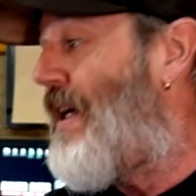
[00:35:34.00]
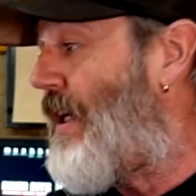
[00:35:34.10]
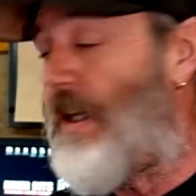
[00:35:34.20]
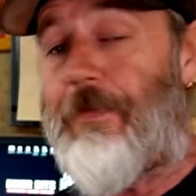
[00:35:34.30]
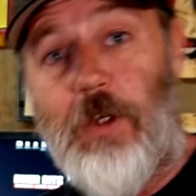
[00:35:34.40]

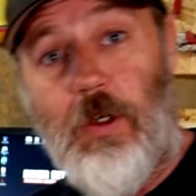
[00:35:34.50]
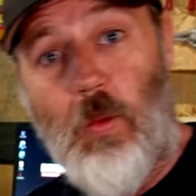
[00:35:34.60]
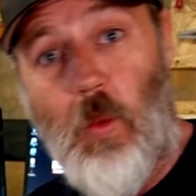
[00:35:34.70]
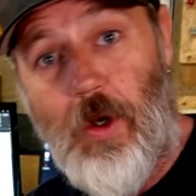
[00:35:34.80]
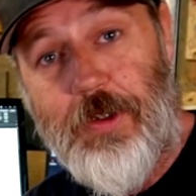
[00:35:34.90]
if you
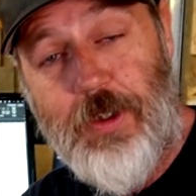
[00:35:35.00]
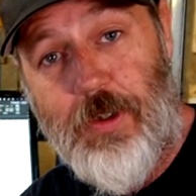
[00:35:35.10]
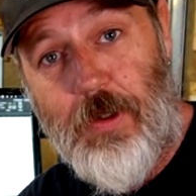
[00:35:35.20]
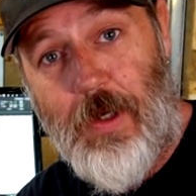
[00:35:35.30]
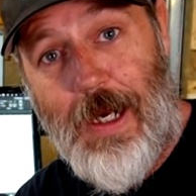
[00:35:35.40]
want
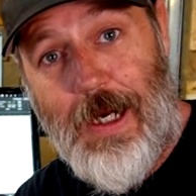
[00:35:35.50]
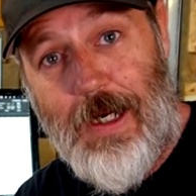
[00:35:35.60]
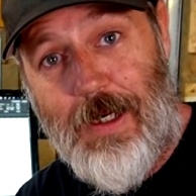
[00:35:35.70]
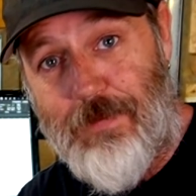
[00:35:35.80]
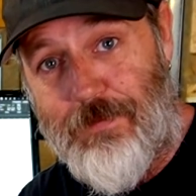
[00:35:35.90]
to
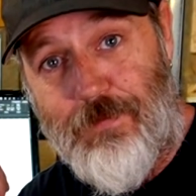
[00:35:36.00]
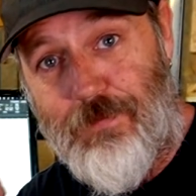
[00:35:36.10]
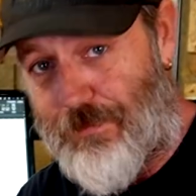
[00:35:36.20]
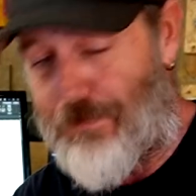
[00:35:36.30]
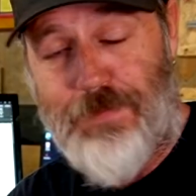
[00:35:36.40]

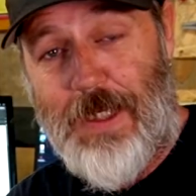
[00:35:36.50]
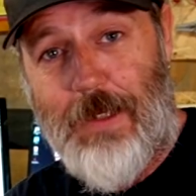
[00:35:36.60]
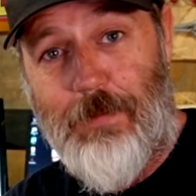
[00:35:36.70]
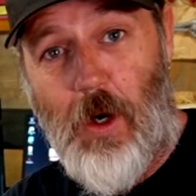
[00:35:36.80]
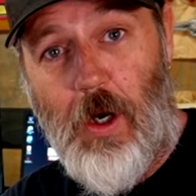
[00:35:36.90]
bloody
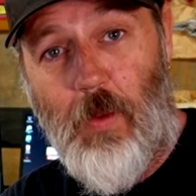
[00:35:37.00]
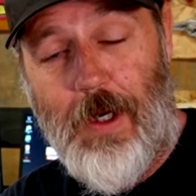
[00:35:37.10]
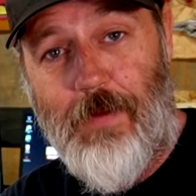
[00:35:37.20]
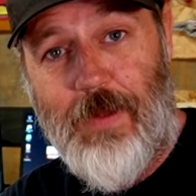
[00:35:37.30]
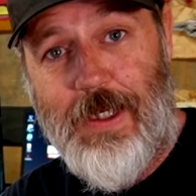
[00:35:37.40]
buy one
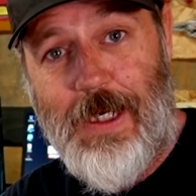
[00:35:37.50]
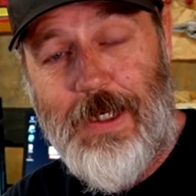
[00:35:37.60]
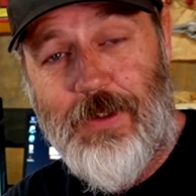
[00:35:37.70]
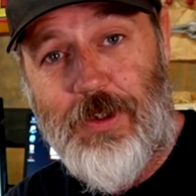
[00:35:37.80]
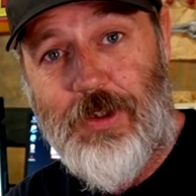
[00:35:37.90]
of
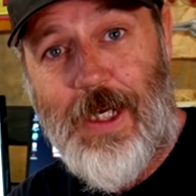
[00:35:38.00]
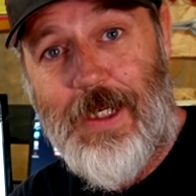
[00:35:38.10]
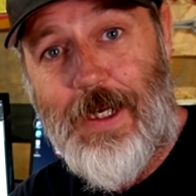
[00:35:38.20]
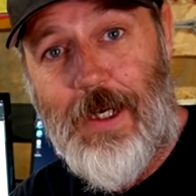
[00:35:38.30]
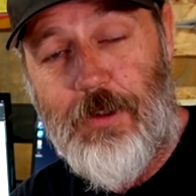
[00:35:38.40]
the Jay
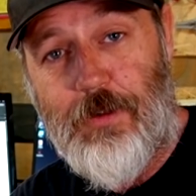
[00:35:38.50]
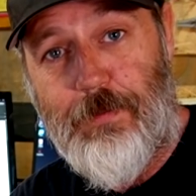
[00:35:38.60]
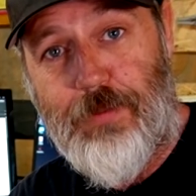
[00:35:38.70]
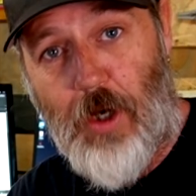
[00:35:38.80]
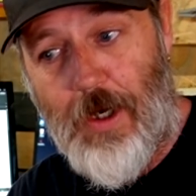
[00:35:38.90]
Leno's
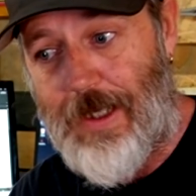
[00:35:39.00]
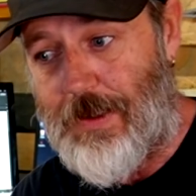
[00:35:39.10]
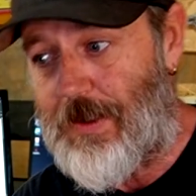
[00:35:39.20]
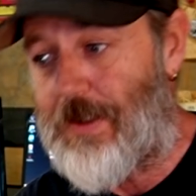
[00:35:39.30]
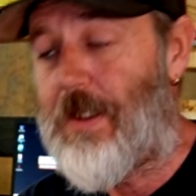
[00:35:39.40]

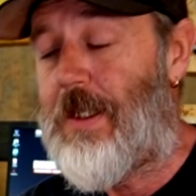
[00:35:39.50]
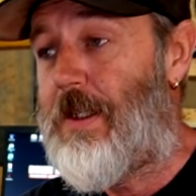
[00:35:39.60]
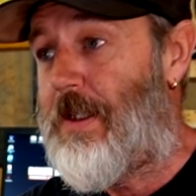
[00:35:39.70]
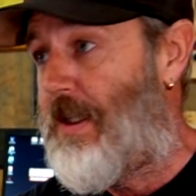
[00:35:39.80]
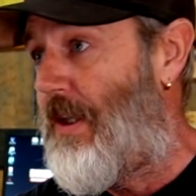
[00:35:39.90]
products,
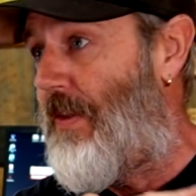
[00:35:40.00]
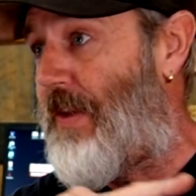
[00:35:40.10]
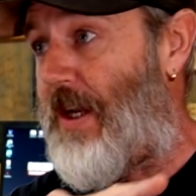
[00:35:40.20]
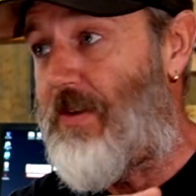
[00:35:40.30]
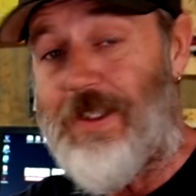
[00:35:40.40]

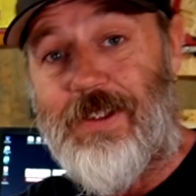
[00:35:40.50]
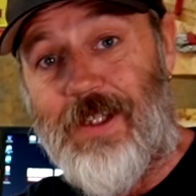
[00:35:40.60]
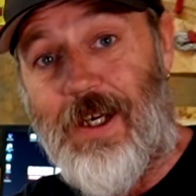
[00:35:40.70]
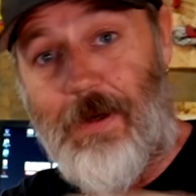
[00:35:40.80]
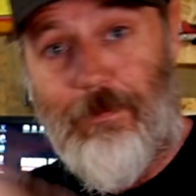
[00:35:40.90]
there is
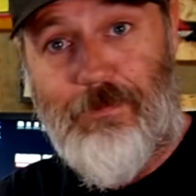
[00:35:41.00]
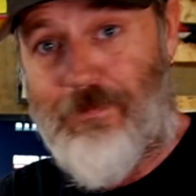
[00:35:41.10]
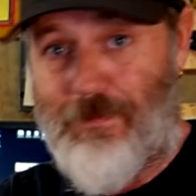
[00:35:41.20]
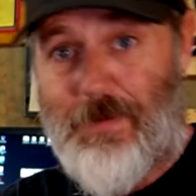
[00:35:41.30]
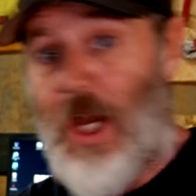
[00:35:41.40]
the
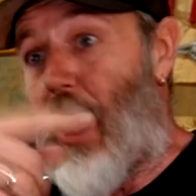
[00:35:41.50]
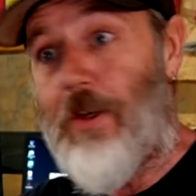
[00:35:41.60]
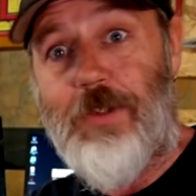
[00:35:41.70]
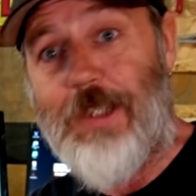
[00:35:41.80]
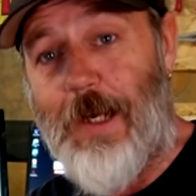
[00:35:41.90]

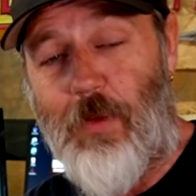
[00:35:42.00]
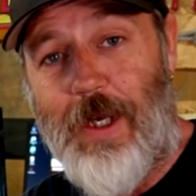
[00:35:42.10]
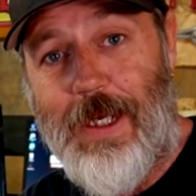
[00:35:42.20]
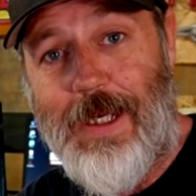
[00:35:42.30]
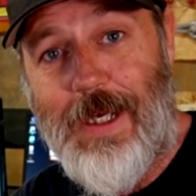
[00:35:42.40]
code
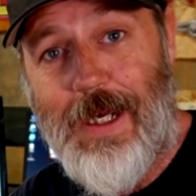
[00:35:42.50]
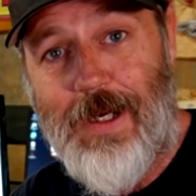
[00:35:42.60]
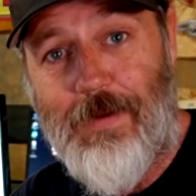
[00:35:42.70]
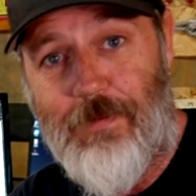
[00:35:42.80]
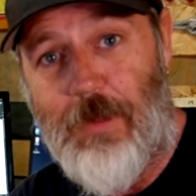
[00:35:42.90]
somewhere
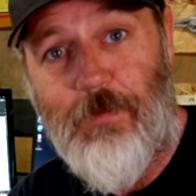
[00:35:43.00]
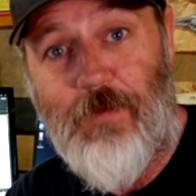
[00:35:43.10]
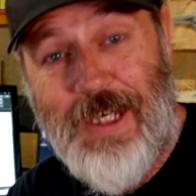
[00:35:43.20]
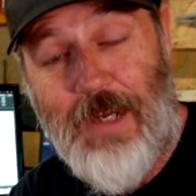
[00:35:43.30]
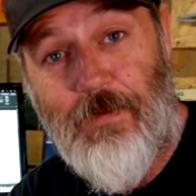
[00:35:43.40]
here.
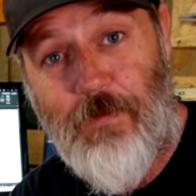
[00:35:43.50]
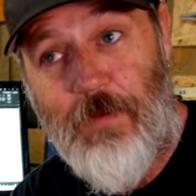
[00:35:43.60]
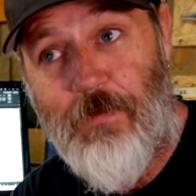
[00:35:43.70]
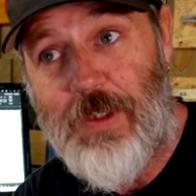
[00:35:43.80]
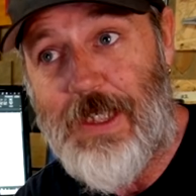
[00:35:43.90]
Get
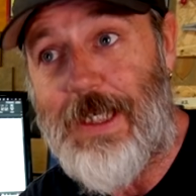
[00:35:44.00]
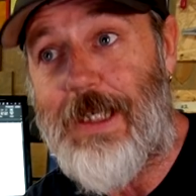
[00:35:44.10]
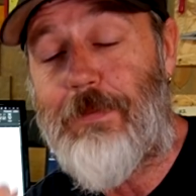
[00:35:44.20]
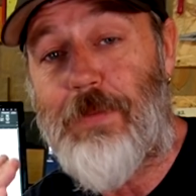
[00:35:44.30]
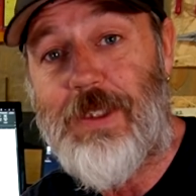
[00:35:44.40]

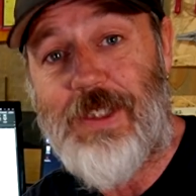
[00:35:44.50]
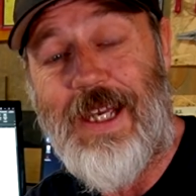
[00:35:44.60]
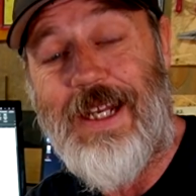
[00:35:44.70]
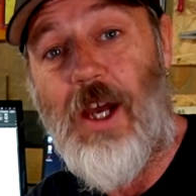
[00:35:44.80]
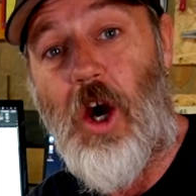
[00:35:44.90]

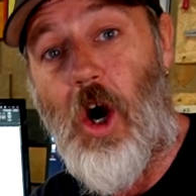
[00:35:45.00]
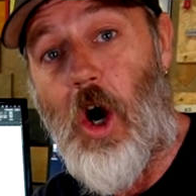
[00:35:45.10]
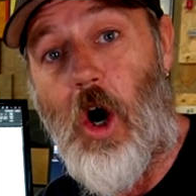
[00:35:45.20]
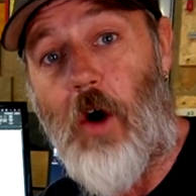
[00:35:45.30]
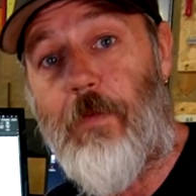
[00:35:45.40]
15%
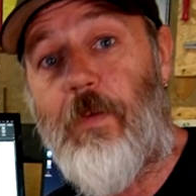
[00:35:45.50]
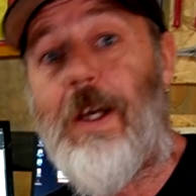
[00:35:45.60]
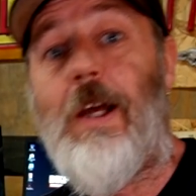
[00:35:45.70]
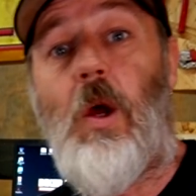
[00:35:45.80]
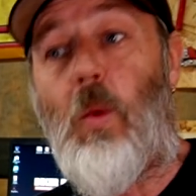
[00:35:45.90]
off
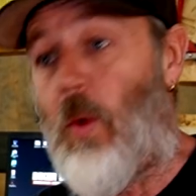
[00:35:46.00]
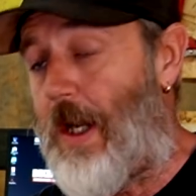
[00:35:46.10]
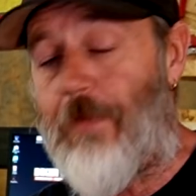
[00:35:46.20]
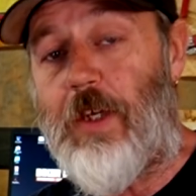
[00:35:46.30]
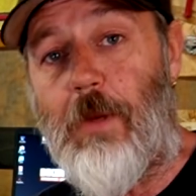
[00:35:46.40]

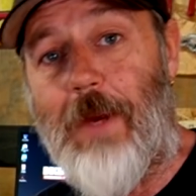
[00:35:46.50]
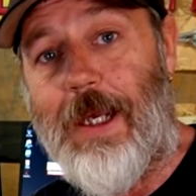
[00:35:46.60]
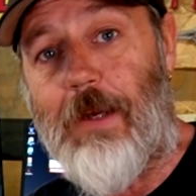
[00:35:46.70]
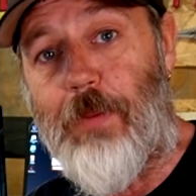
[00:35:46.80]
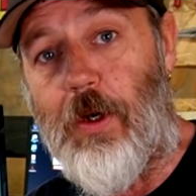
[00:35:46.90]
whenever you
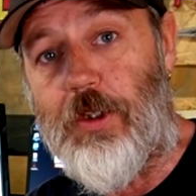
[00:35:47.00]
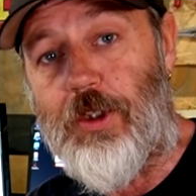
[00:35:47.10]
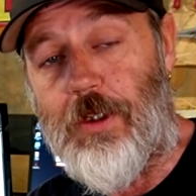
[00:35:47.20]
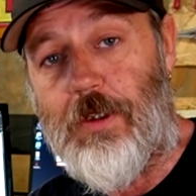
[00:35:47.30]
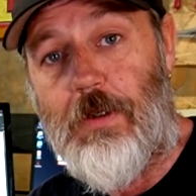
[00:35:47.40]
make a
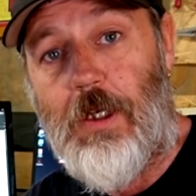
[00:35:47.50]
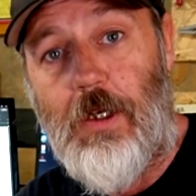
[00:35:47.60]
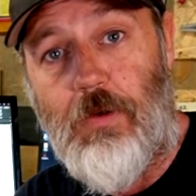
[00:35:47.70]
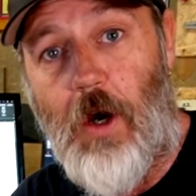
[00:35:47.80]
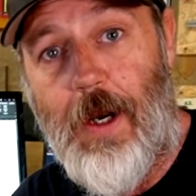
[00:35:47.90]
purchase.
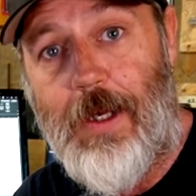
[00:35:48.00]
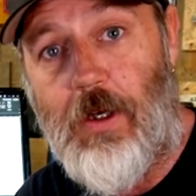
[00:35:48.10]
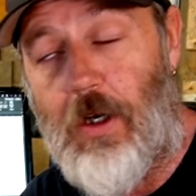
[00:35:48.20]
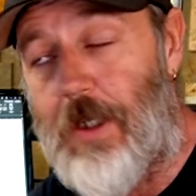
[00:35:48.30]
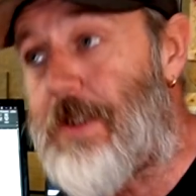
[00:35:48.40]
Righto,
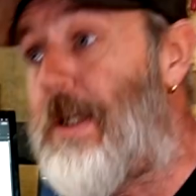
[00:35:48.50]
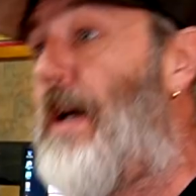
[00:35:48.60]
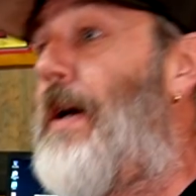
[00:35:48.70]
guys.